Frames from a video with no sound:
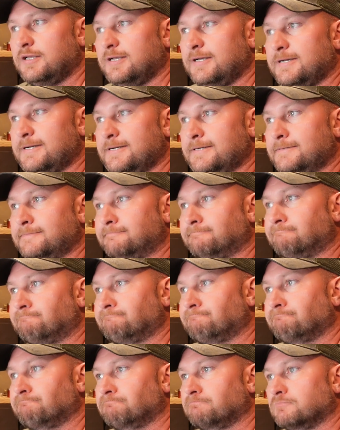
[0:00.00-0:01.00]
trying
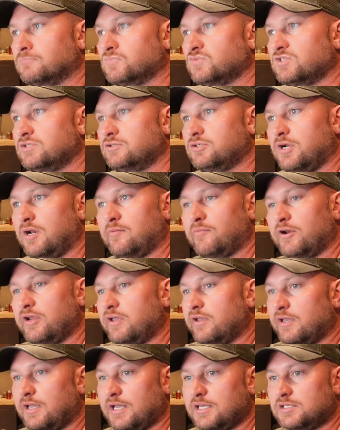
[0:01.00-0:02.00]
to bring
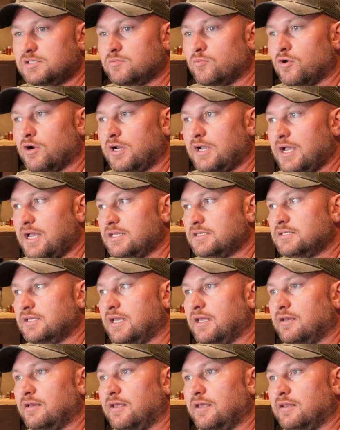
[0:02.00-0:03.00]
you guys some more
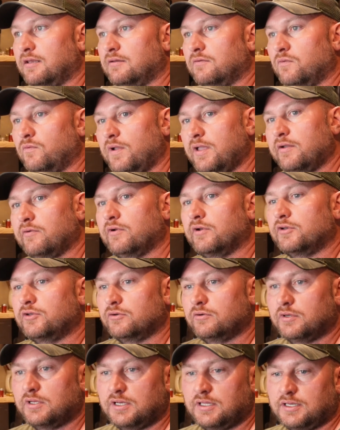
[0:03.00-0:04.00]
content. And we were
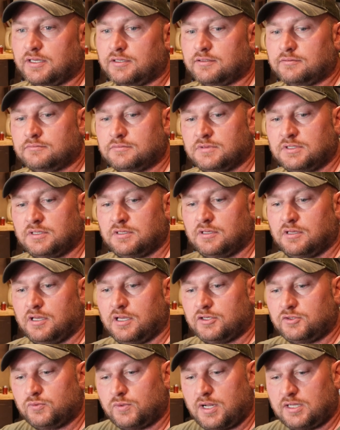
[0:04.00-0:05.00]
doing a
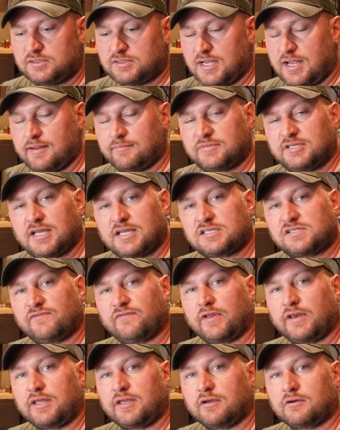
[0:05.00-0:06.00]
dwell time test
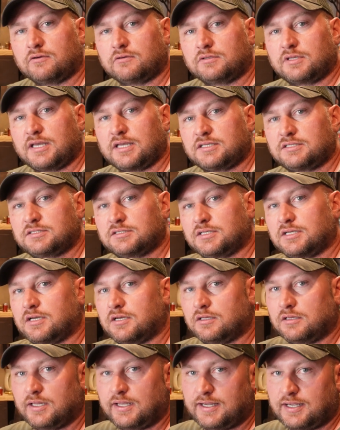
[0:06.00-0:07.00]
video that
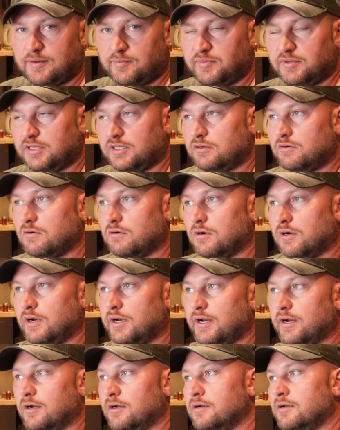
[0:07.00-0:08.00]
I'll link up in the corner
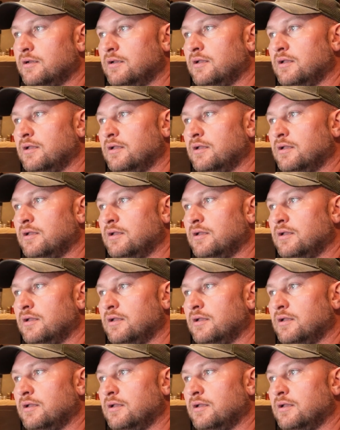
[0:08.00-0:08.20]
here.